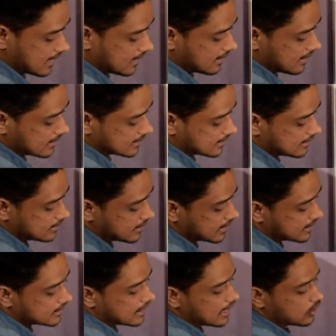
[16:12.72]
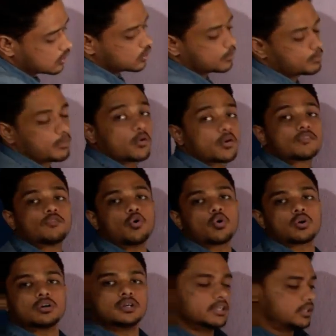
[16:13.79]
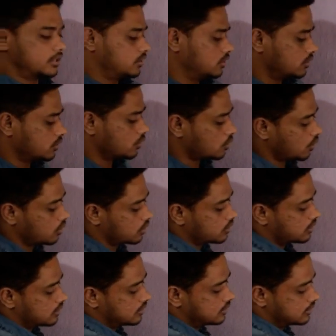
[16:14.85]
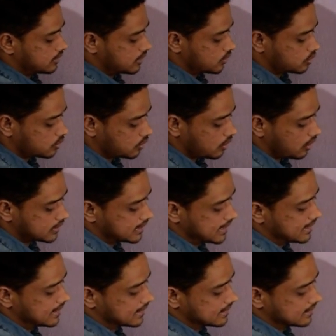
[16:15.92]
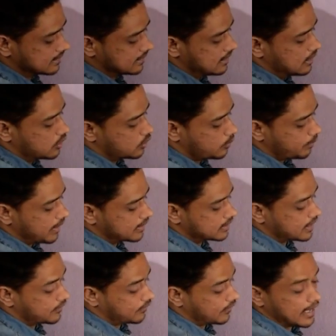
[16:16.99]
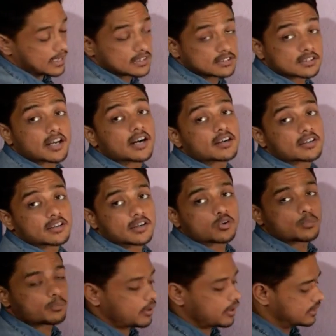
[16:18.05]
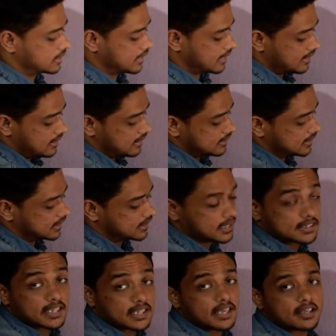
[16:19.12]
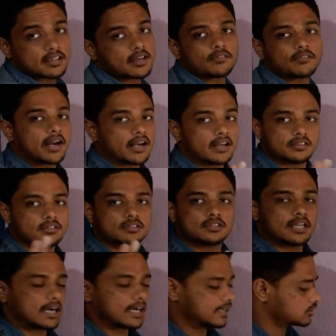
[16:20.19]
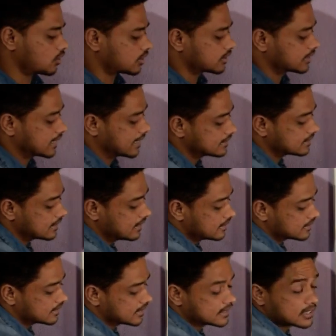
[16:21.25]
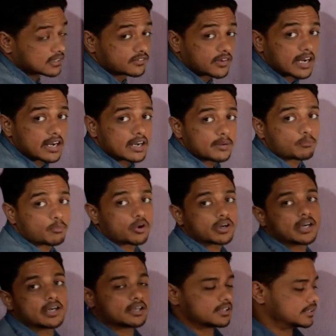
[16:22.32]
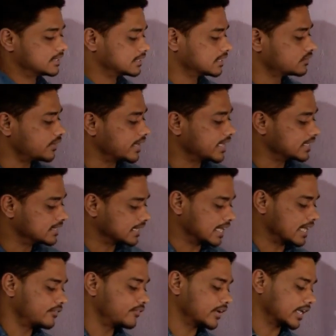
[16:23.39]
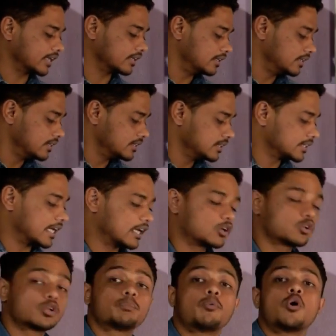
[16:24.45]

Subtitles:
less. It is 10 to the power 4. You should not see this 2.3. 5 is greater than 2.3. 16 is greater than 5. That is not the case. This is very important. This is very significant. 10 to the